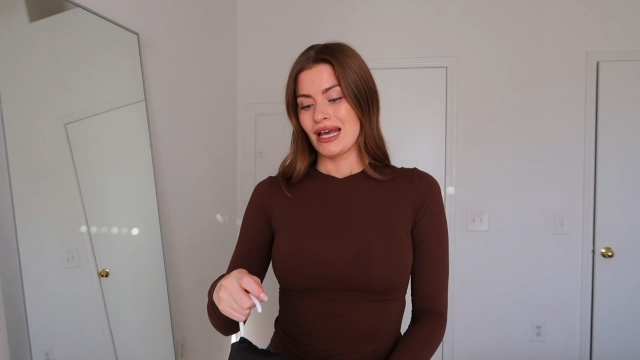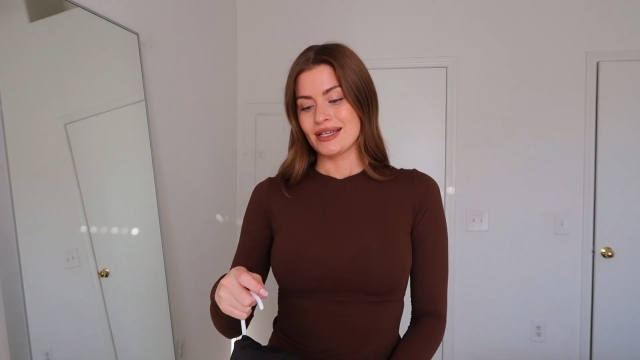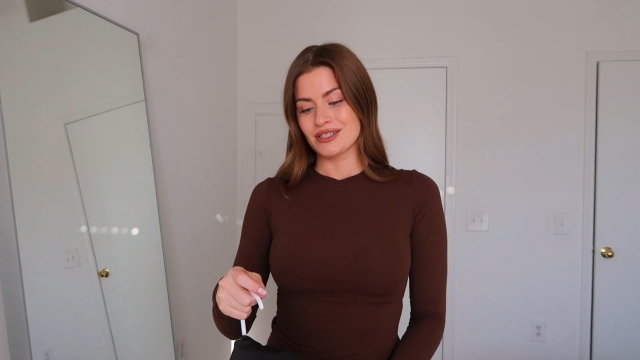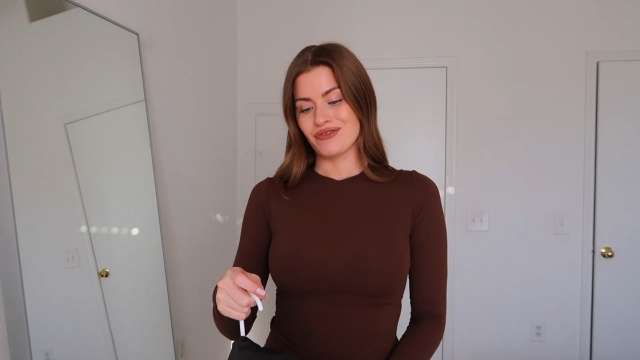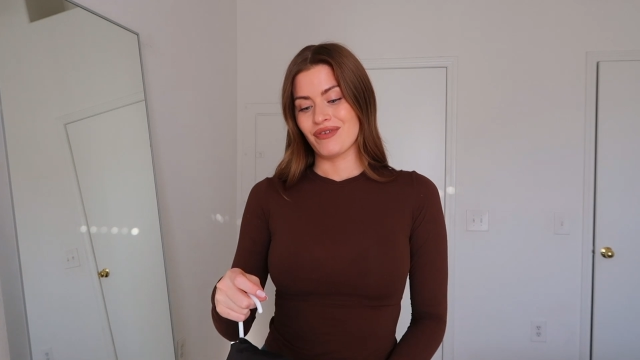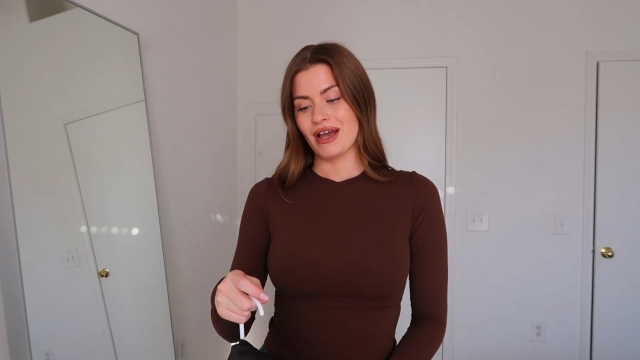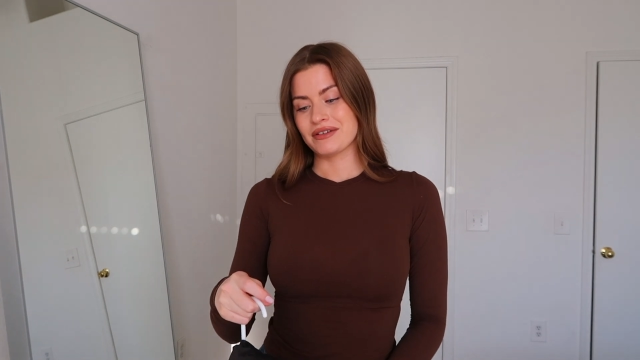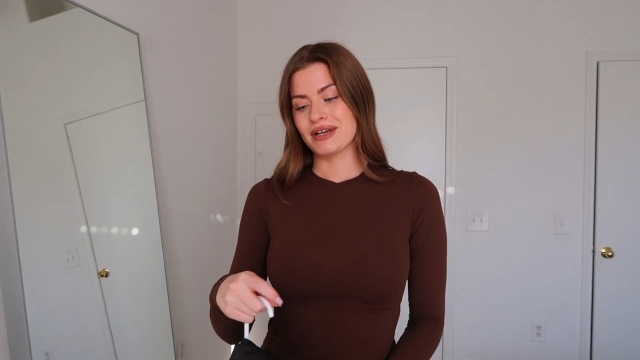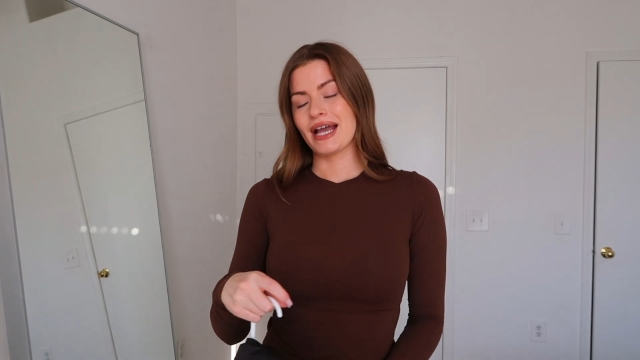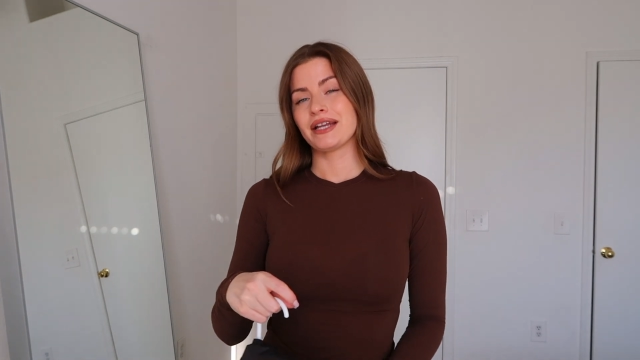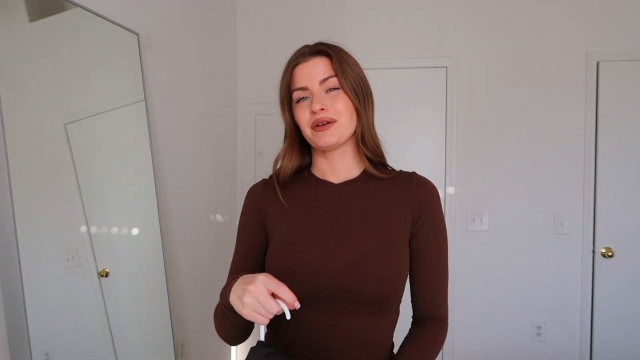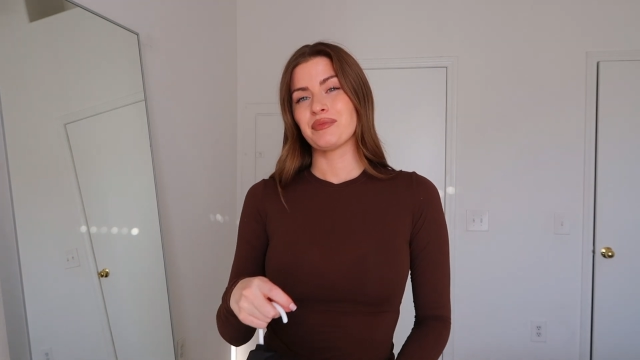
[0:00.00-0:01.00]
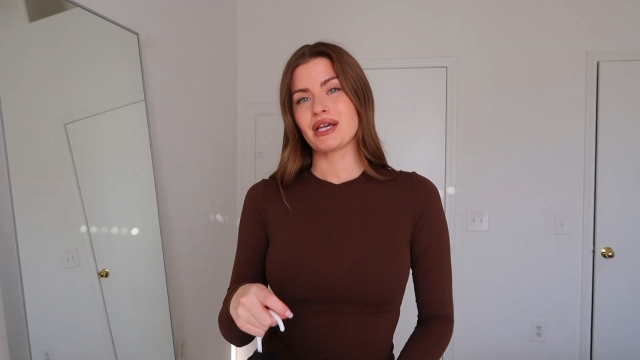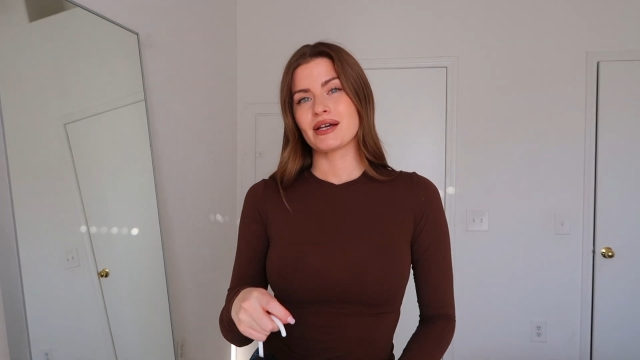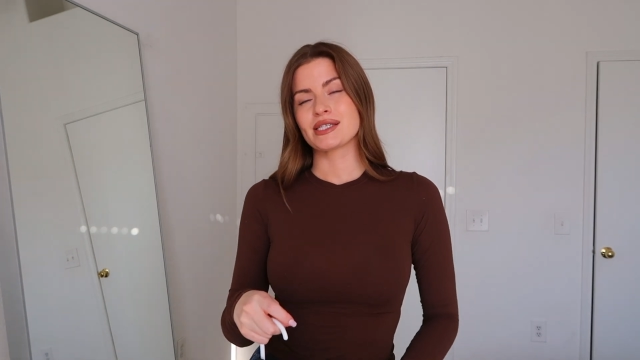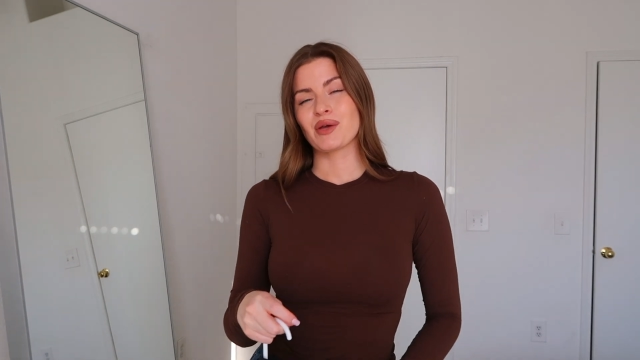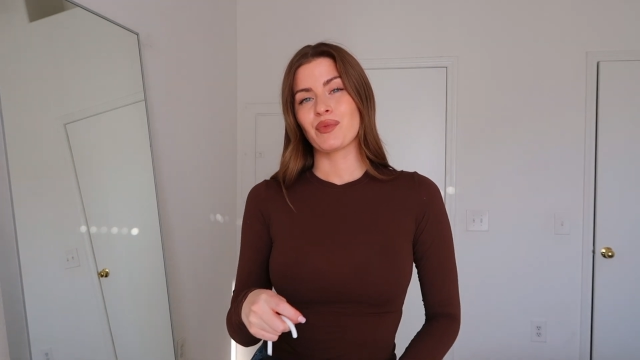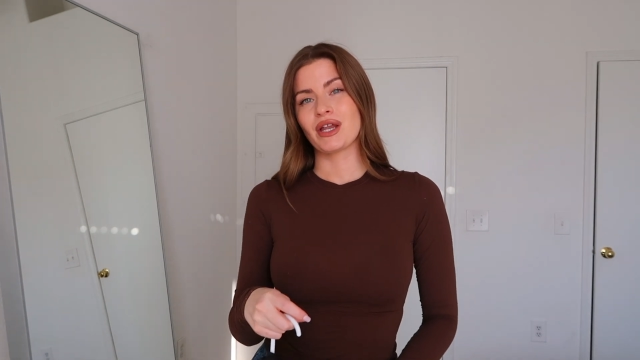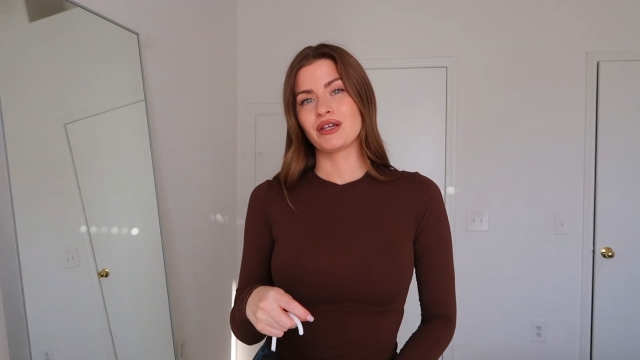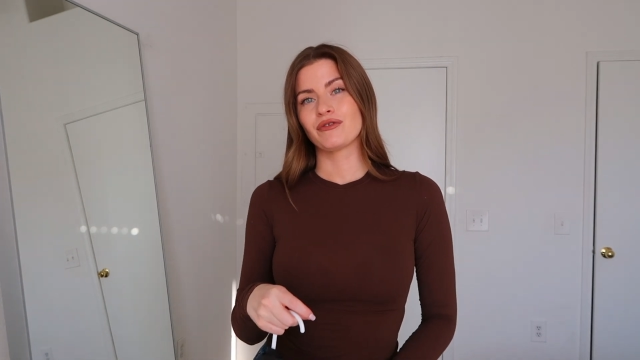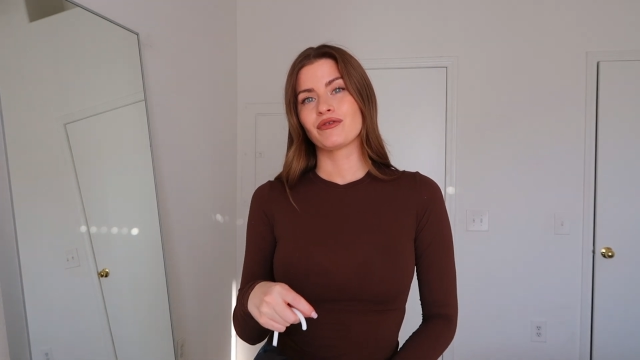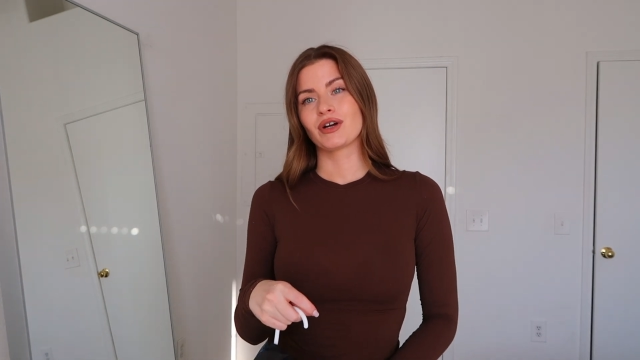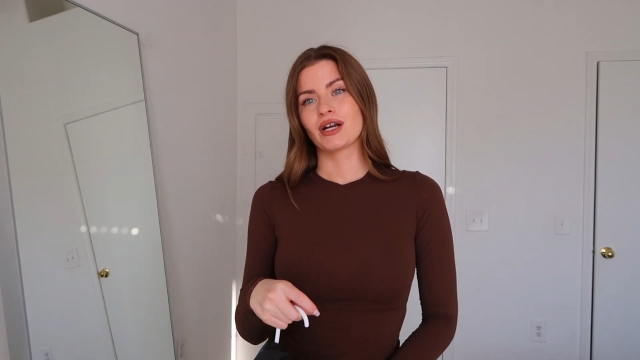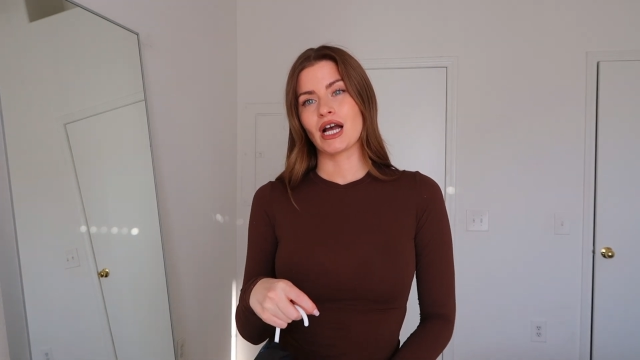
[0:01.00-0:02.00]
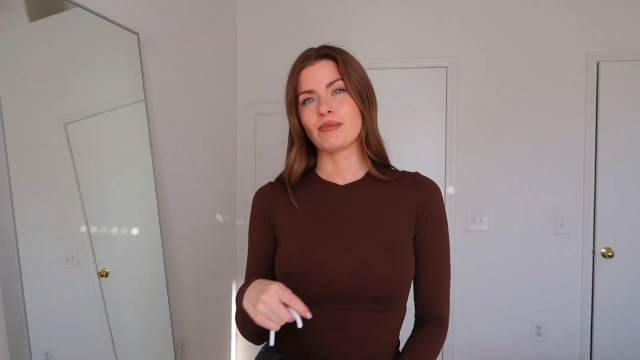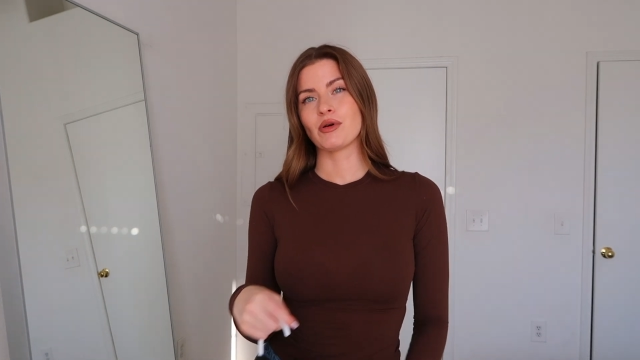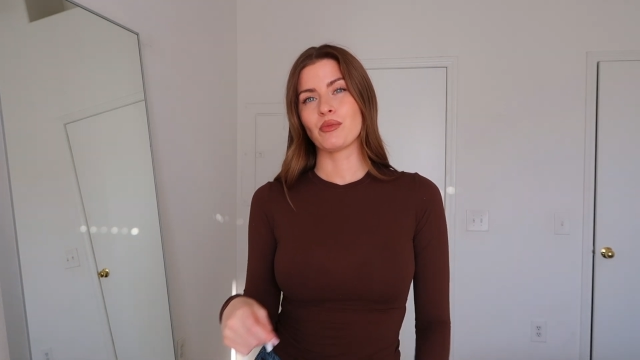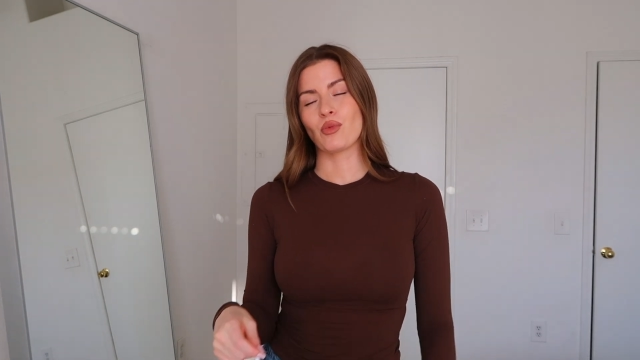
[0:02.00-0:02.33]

is the final item because I'm waiting for a couple